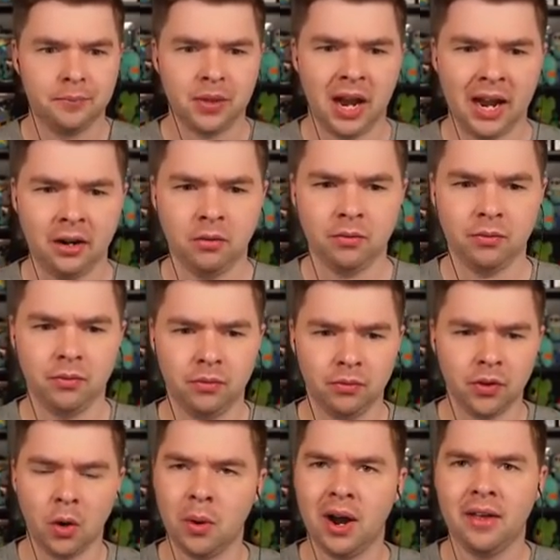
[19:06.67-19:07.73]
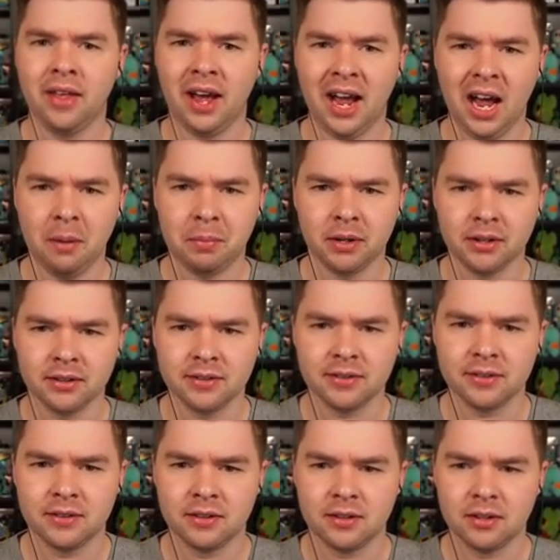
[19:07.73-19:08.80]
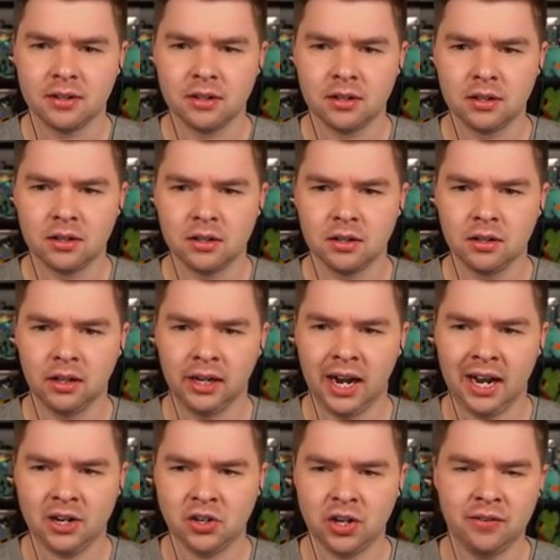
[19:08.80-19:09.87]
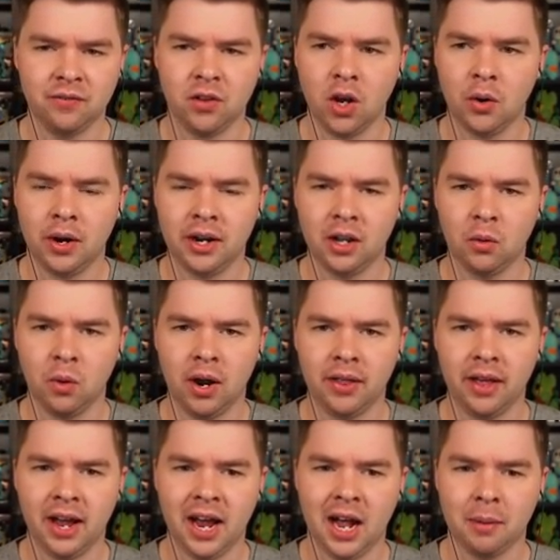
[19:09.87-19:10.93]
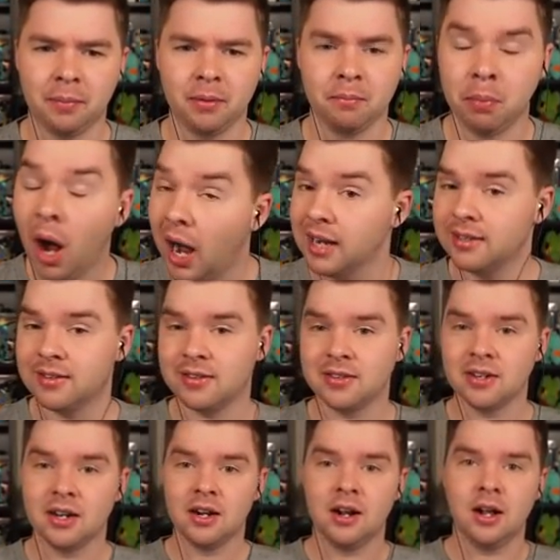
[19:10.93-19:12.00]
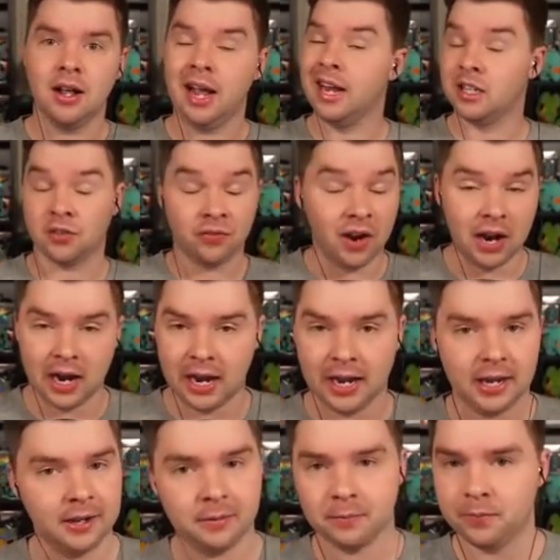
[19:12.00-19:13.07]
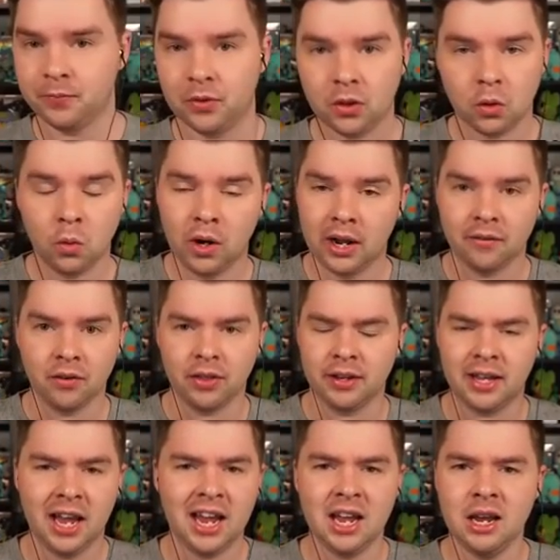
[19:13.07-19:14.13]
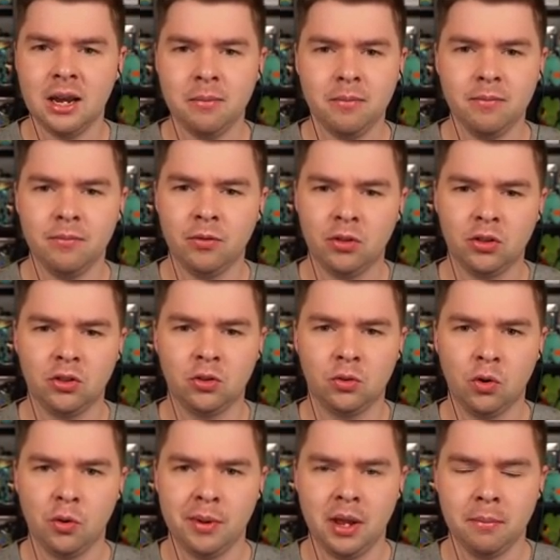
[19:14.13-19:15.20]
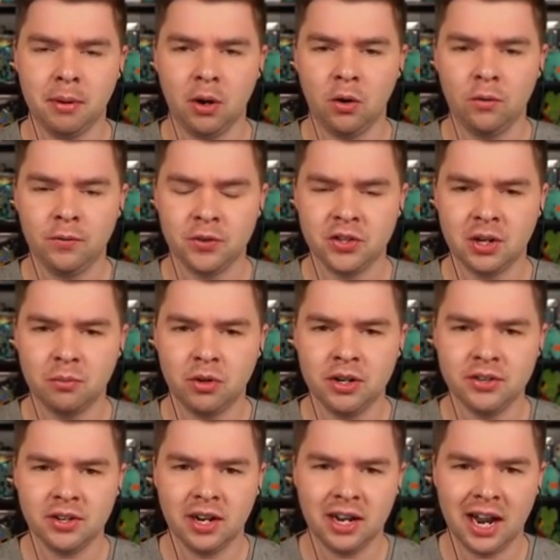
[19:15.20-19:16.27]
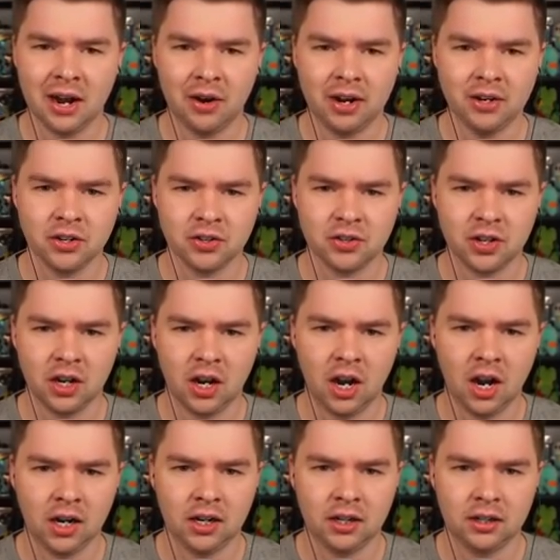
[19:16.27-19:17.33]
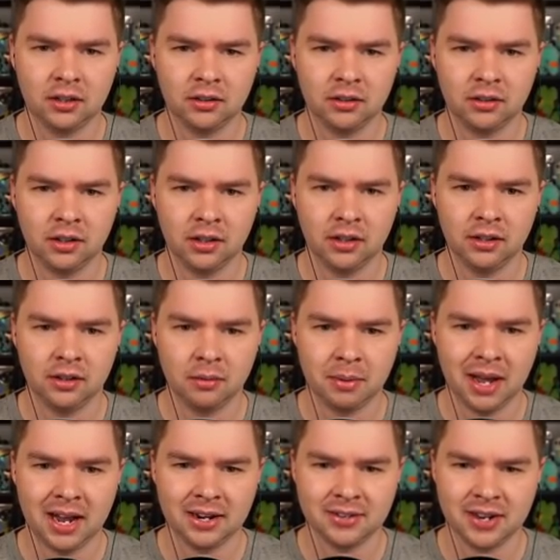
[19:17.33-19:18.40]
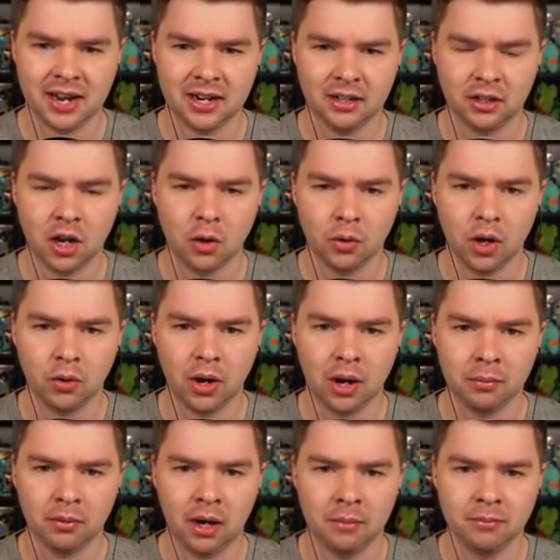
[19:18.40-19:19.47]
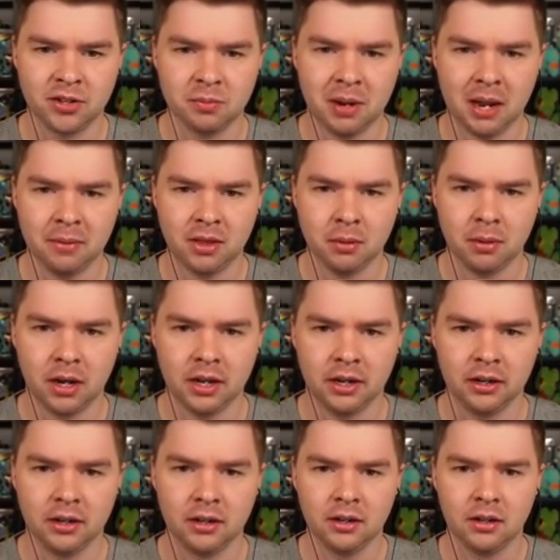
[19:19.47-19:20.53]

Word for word: I don't know why that happens. Like, I actually have no idea why that happened, but it's fine. Whatever. The game threw me a bone for some reason, and now I just huck the, the bags at it. Go, go. I'm, I'm spamming the button